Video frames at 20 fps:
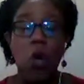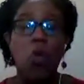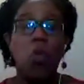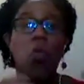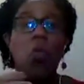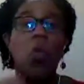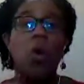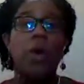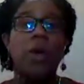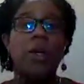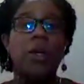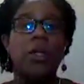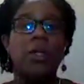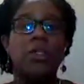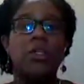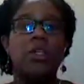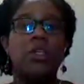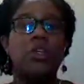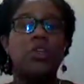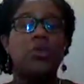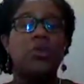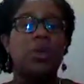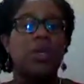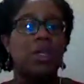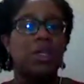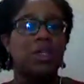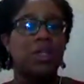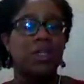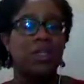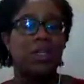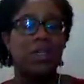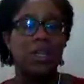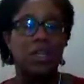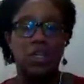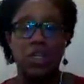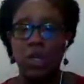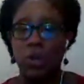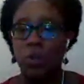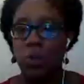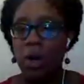what it is that you need to
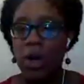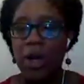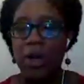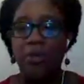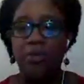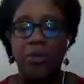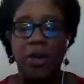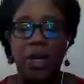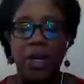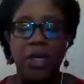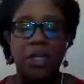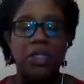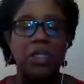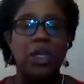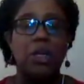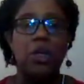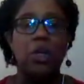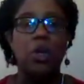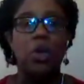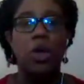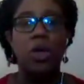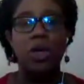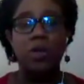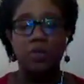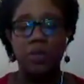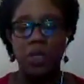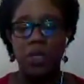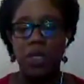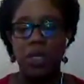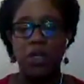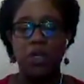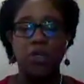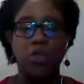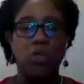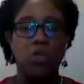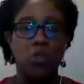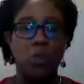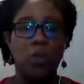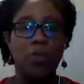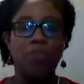teach. And what I find is that a lot of leaders
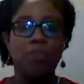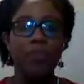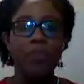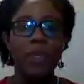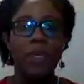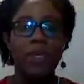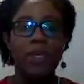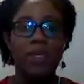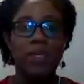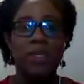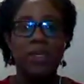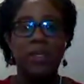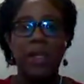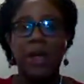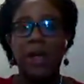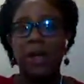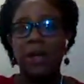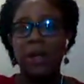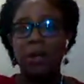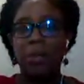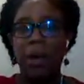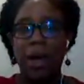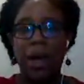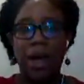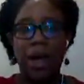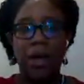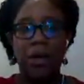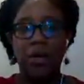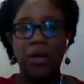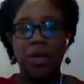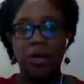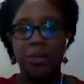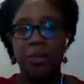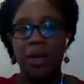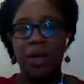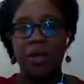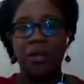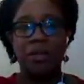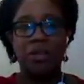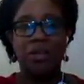who stand up high on the
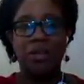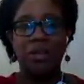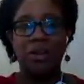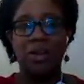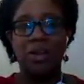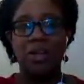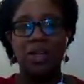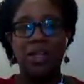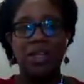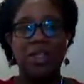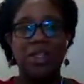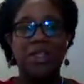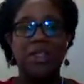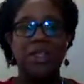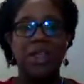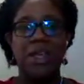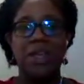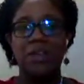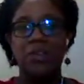pedestal and they say,